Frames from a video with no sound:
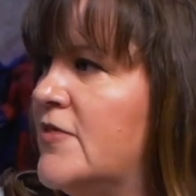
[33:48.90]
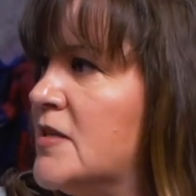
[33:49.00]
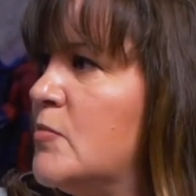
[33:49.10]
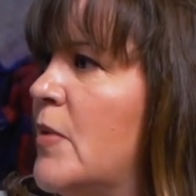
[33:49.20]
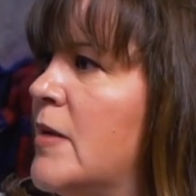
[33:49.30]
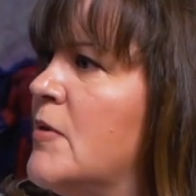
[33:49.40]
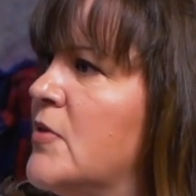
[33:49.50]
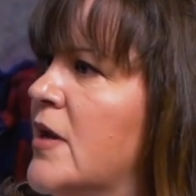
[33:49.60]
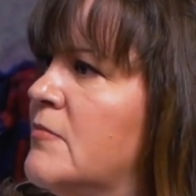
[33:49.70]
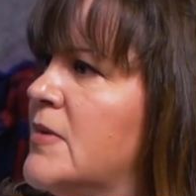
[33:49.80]
flexible payment
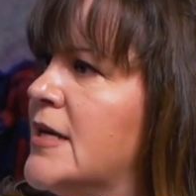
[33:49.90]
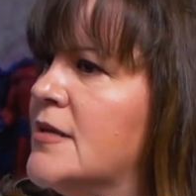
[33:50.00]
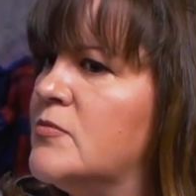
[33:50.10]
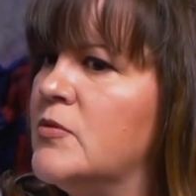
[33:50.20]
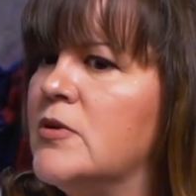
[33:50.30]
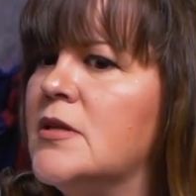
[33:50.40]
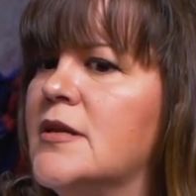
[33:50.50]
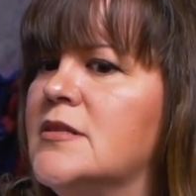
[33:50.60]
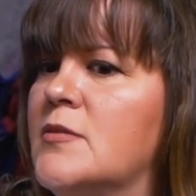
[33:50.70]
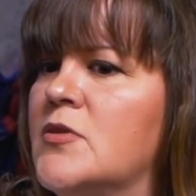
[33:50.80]
plan because yeah. we
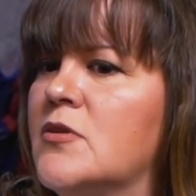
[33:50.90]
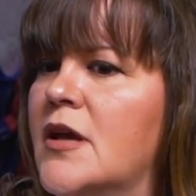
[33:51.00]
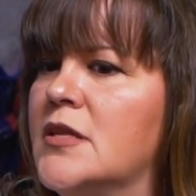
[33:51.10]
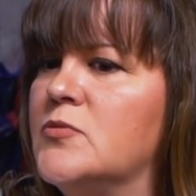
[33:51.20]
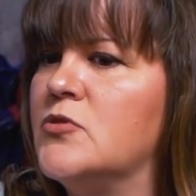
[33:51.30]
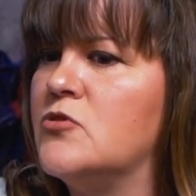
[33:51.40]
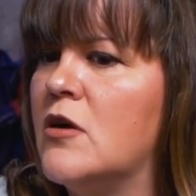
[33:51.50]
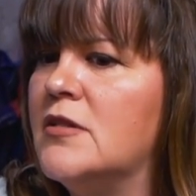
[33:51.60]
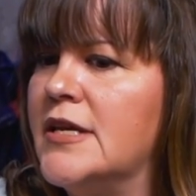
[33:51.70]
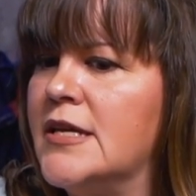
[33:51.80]
realized some of the clients were
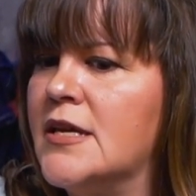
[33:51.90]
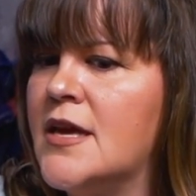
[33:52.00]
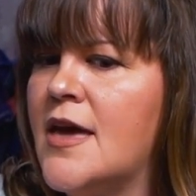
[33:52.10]
struggling